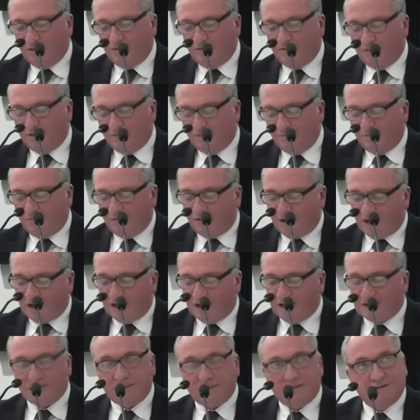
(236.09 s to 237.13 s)
from
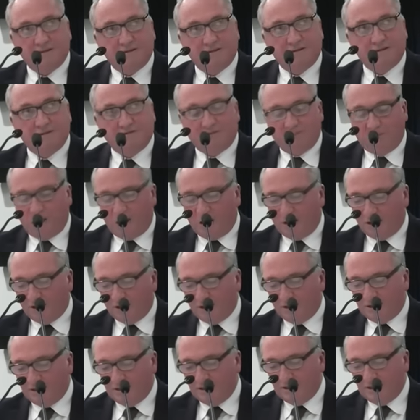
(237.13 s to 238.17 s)
France, from
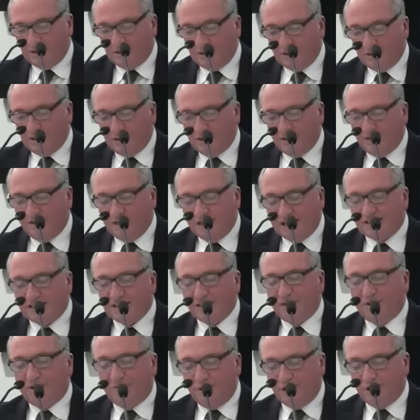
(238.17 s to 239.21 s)
Holland. These
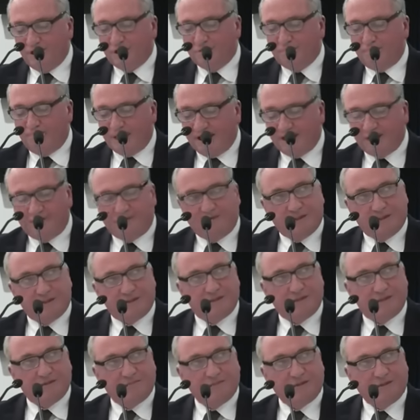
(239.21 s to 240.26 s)
are the real
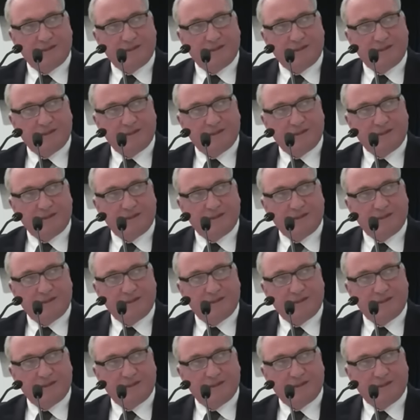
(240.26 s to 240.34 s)
benefits